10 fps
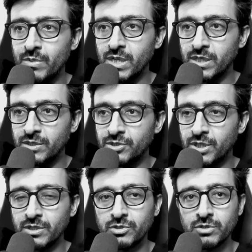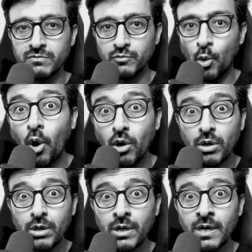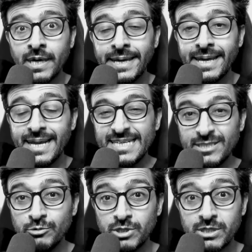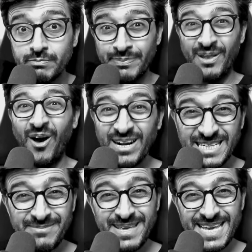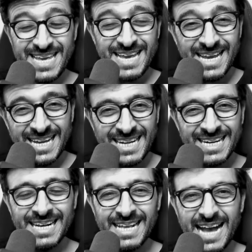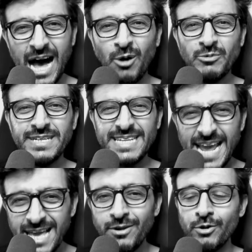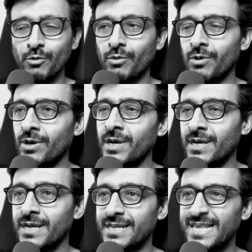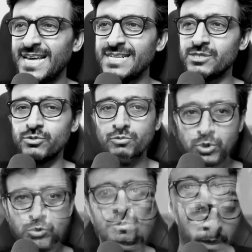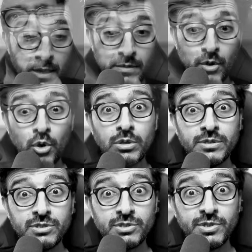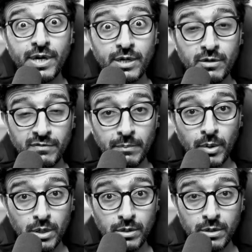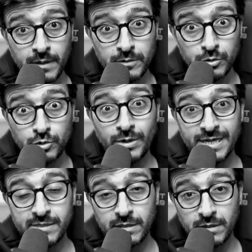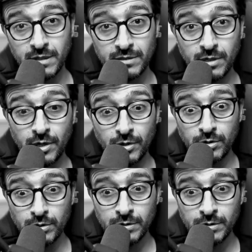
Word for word: intensive work and you just blocked me? How dare you? That is rude. The oldest trick of the book to do asynchronous IO